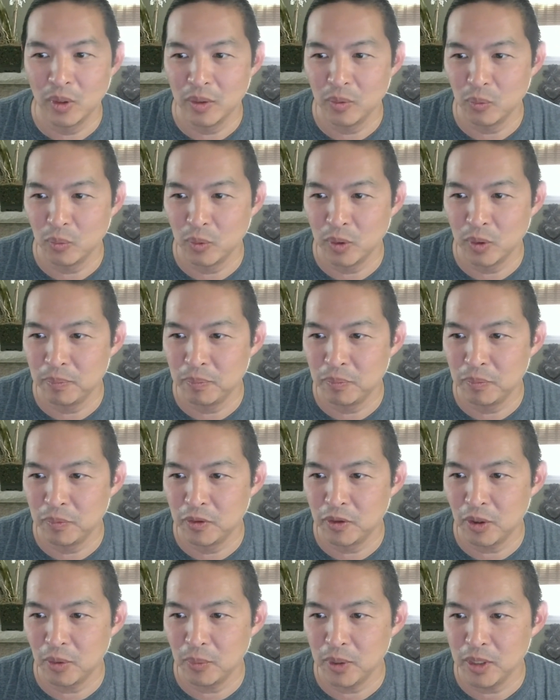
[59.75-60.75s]
we
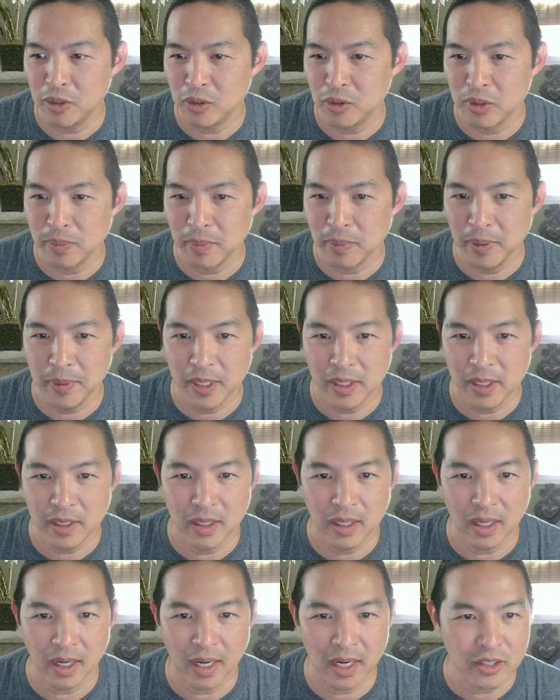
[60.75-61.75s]
thought we'd do is
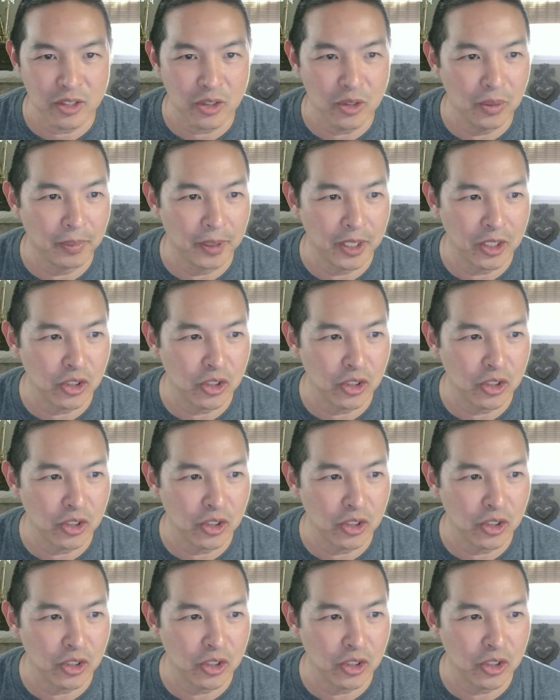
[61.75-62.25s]
maybe ask you a bunch of